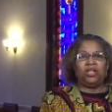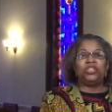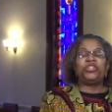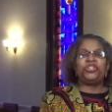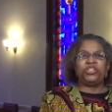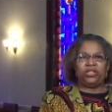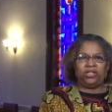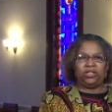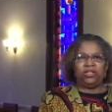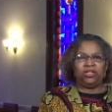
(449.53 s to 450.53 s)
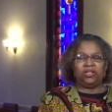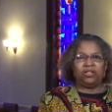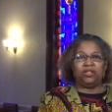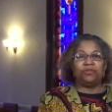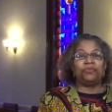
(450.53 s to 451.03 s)
she
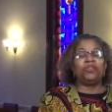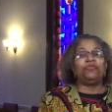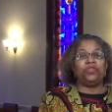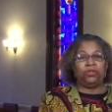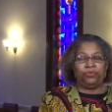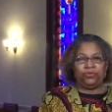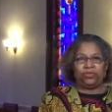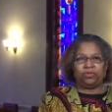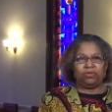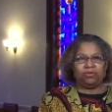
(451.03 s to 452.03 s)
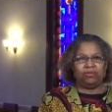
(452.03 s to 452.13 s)
refused.